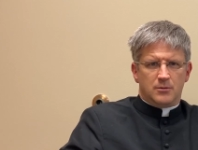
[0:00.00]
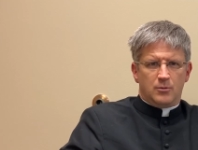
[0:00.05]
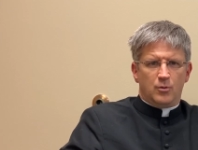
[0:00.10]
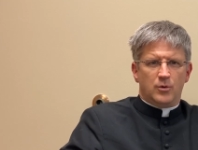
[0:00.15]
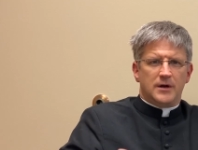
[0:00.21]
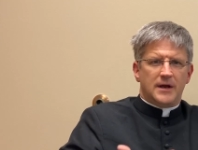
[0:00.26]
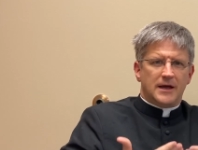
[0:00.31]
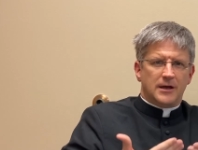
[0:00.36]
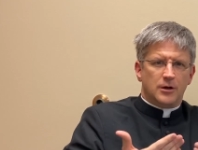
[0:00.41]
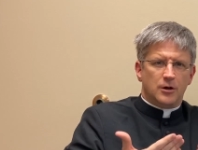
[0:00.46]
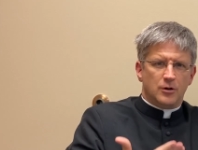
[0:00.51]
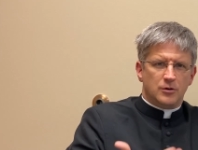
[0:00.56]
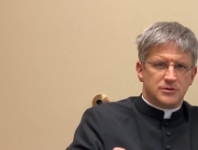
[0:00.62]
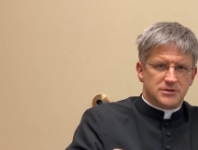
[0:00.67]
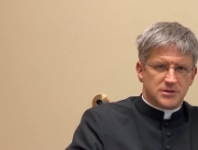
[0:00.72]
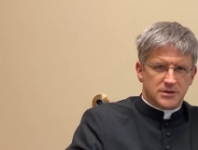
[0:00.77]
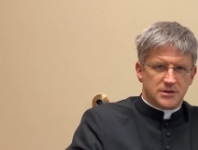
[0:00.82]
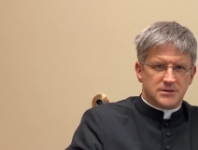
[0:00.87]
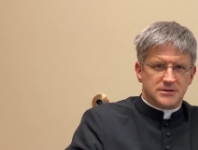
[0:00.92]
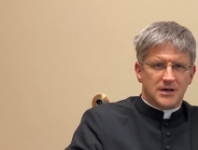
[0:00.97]
when I go
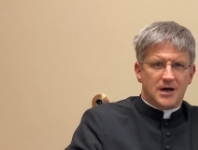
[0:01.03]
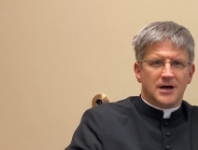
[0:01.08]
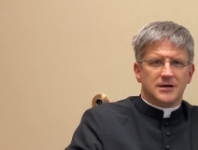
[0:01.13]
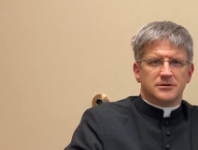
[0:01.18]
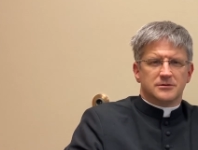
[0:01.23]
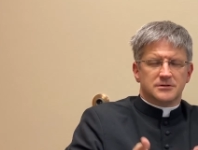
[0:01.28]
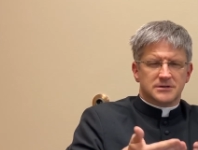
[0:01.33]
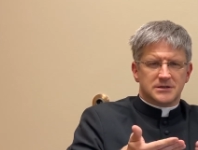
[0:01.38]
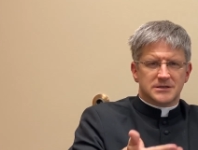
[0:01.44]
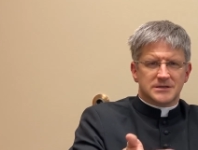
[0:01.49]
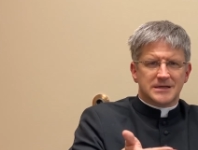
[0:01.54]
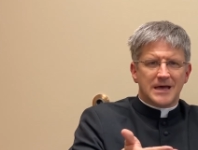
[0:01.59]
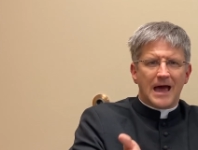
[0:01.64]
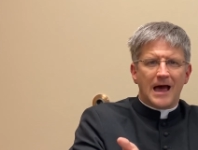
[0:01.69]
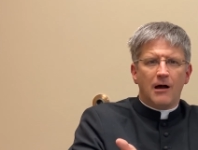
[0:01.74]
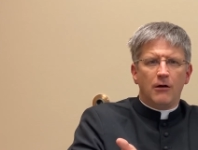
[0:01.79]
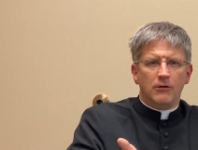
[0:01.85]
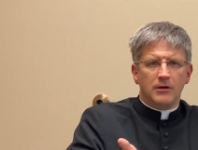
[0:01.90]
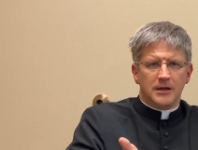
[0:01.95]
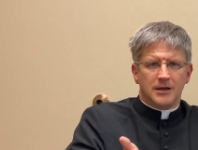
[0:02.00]
to the doctor to
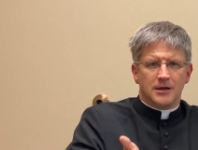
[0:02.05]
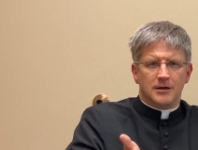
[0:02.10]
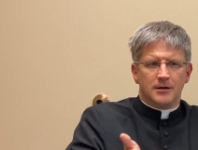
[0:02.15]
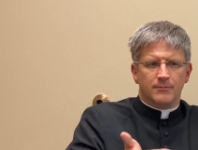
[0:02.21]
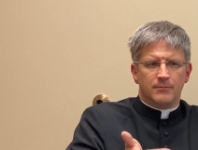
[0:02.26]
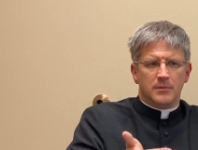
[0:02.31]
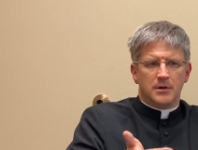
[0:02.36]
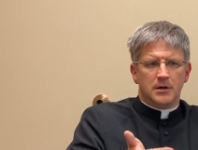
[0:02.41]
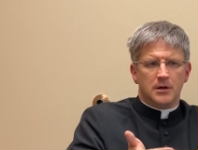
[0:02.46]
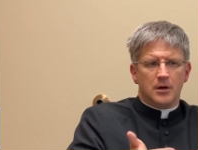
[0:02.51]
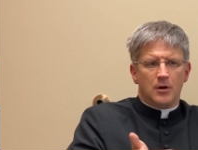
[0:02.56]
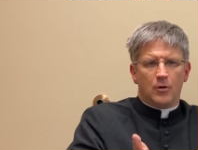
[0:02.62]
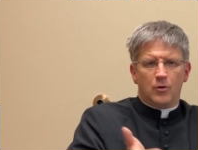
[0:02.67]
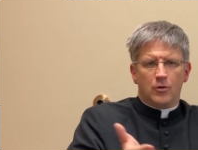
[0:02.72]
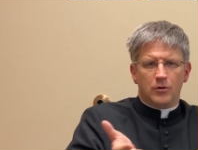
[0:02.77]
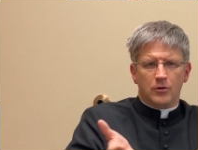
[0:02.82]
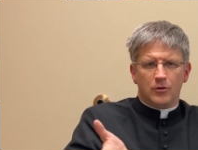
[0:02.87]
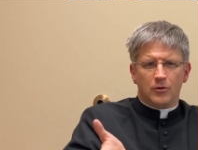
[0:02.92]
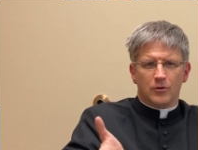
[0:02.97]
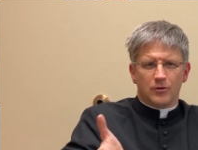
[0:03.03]
tell him
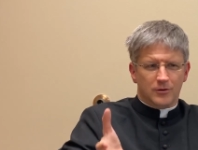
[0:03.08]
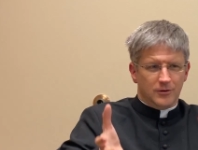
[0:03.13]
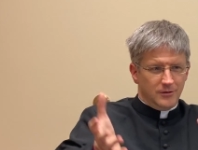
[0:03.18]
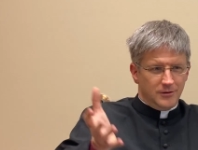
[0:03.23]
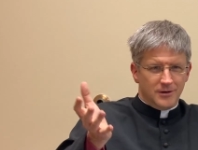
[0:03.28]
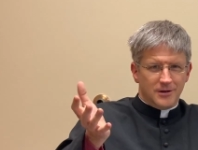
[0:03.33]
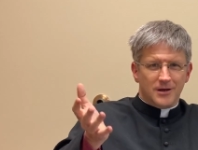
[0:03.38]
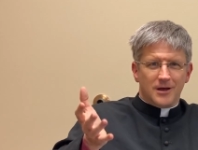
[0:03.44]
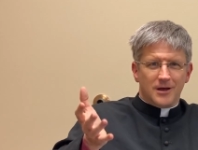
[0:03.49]
or her